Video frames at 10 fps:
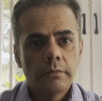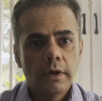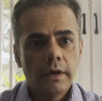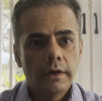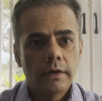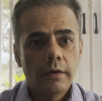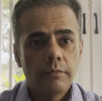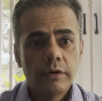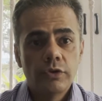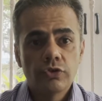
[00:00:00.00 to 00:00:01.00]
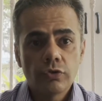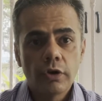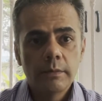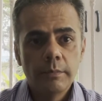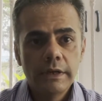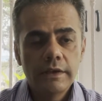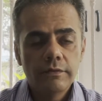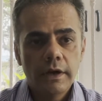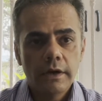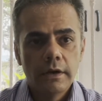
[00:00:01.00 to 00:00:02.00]
and when you strongly believe
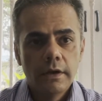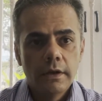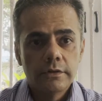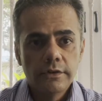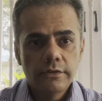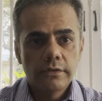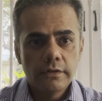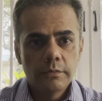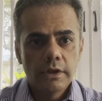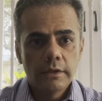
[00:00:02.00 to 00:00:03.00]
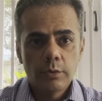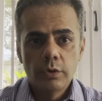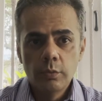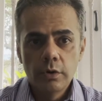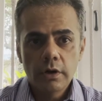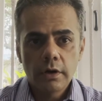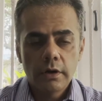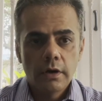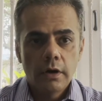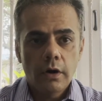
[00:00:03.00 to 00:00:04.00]
that this is something that will work,
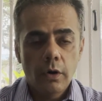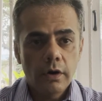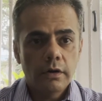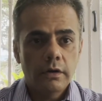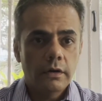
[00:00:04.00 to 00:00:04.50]
or